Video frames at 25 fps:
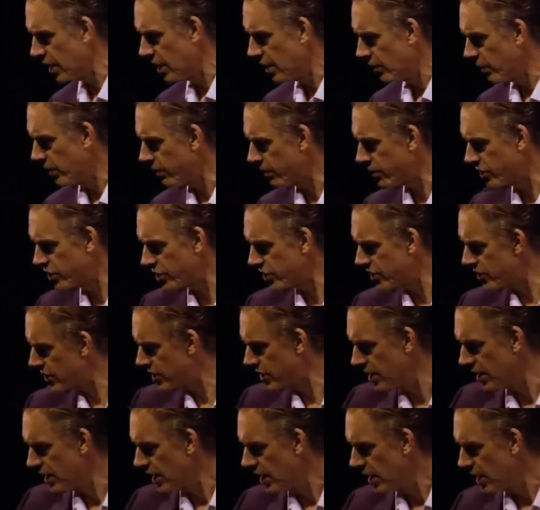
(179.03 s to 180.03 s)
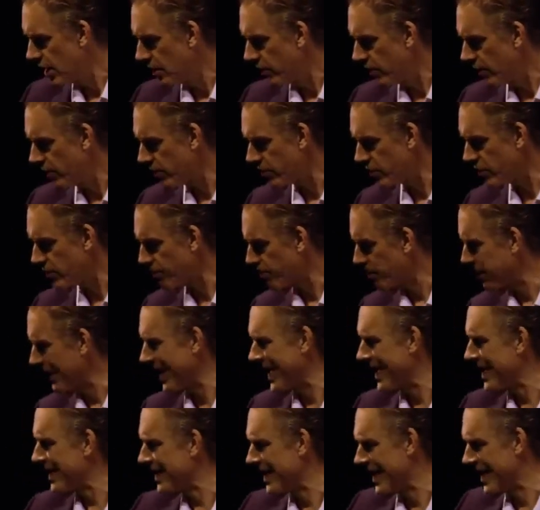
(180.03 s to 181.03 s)
We were just
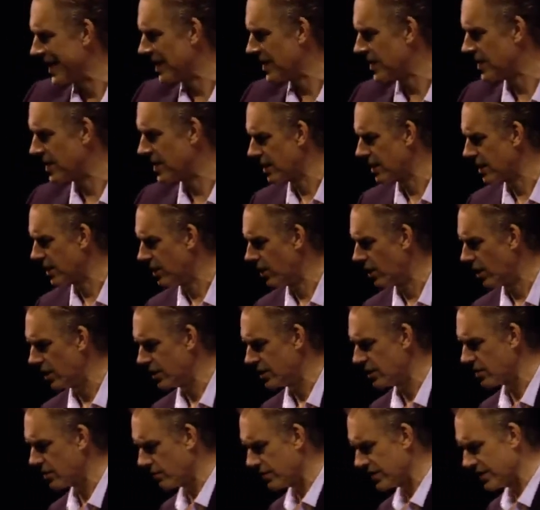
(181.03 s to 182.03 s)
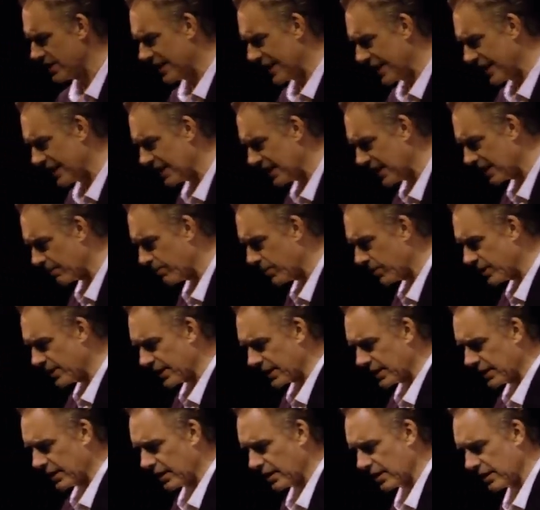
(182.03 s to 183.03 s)
playthings gods. There wasn't anything
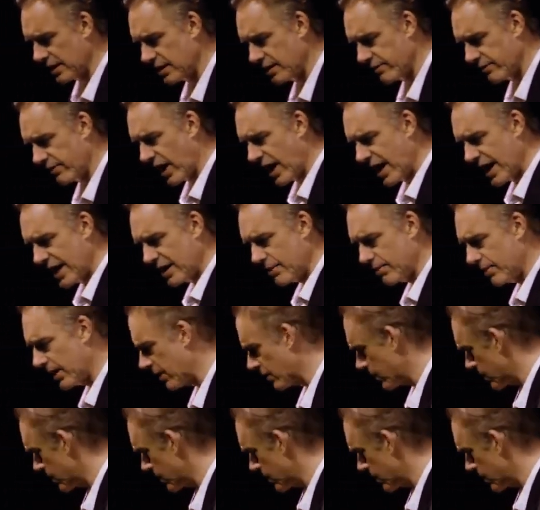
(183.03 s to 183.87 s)
particularly divine about